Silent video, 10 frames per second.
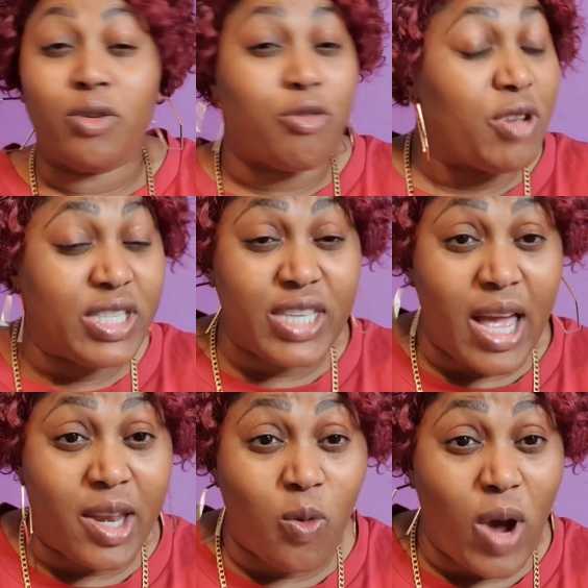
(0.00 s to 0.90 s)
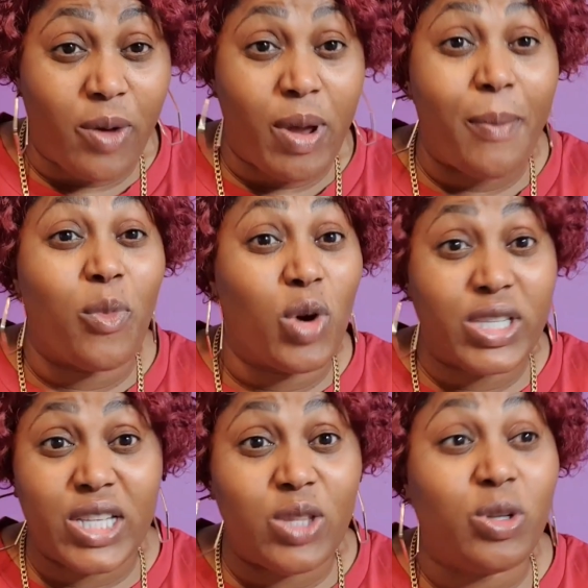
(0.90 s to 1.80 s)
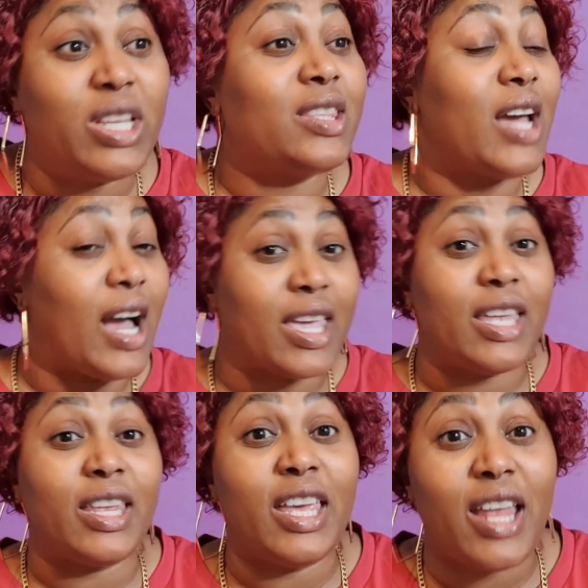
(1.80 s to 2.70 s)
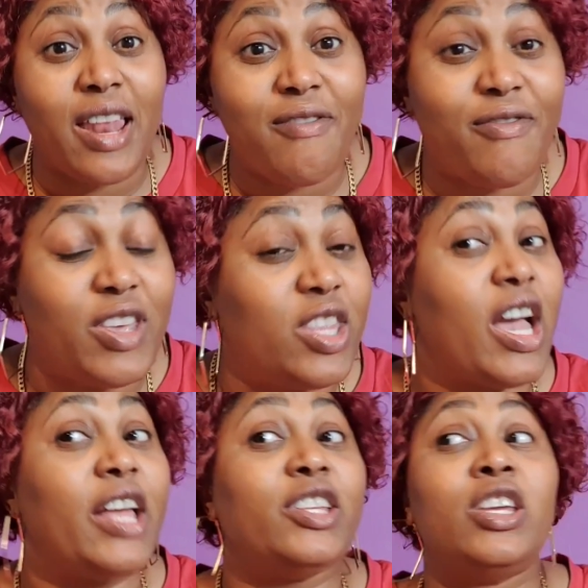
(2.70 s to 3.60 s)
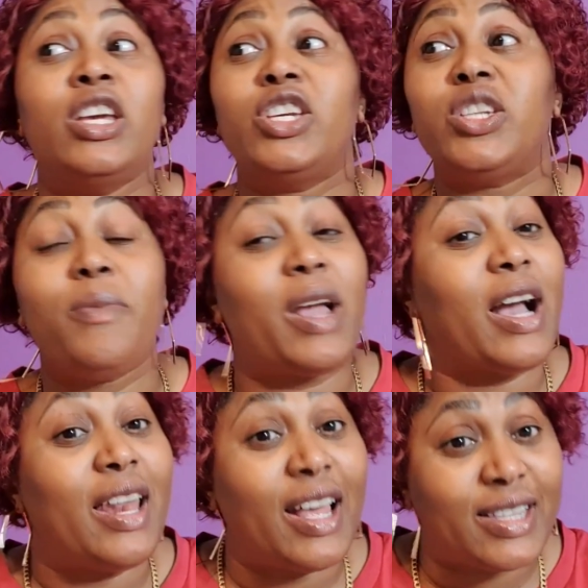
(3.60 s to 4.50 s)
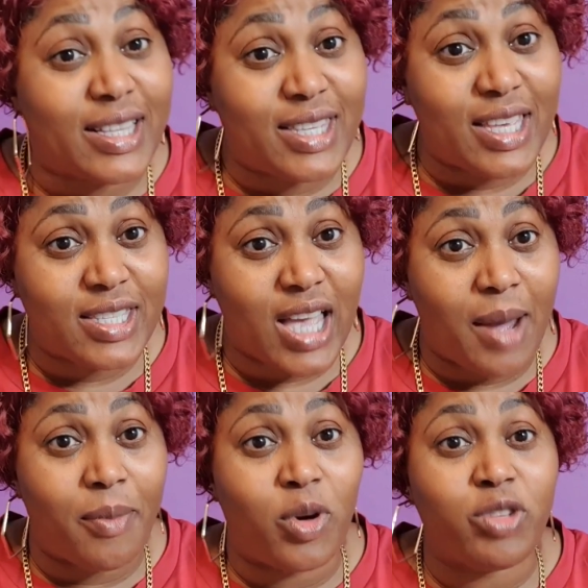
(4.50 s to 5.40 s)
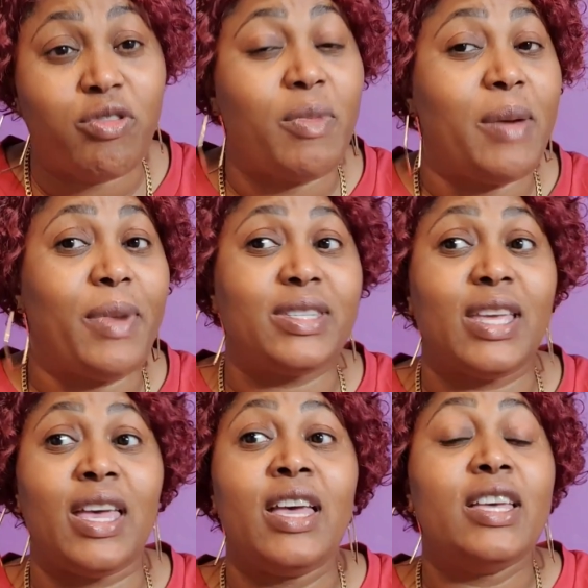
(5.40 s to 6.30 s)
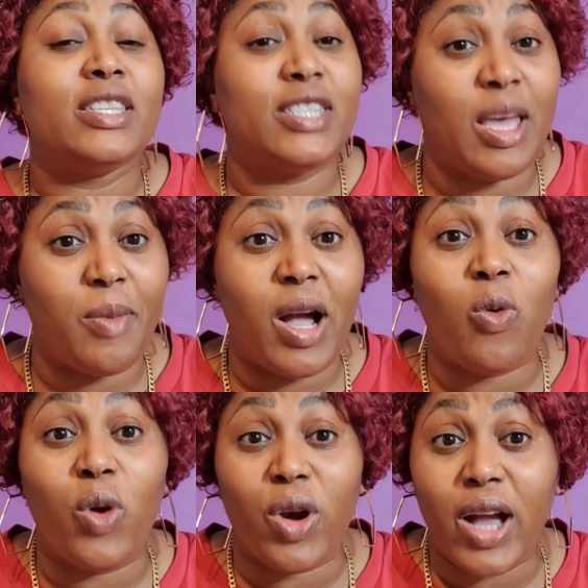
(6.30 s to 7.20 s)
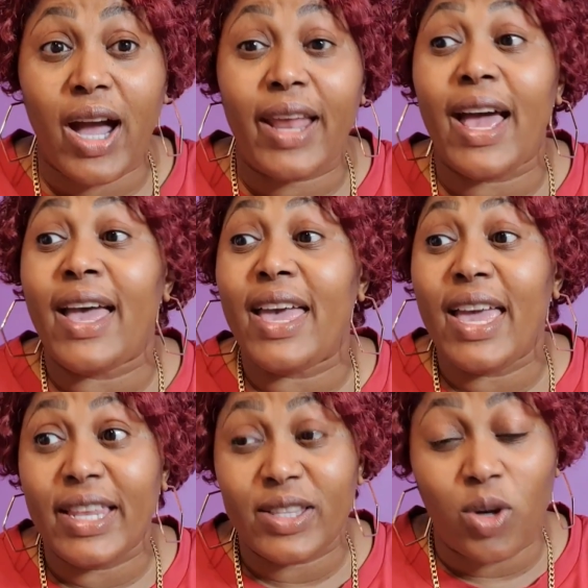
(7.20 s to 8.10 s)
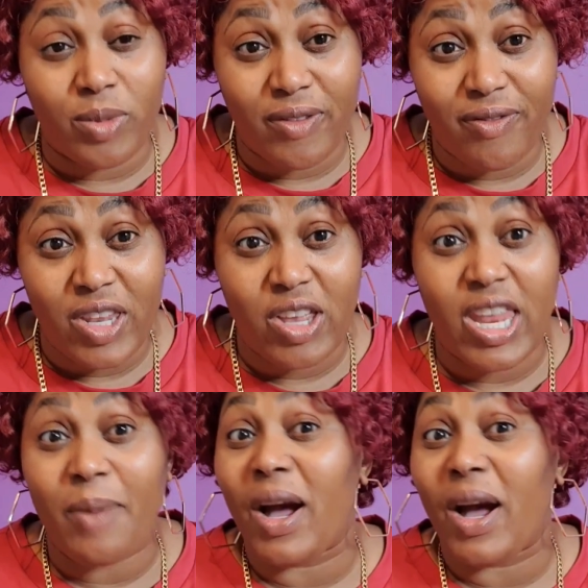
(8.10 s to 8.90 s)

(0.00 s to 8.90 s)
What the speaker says: Chrissy are the one where mostly do the talking in the video, and she make a lot of things happen. But remember, say same her work hard and edit up the video them.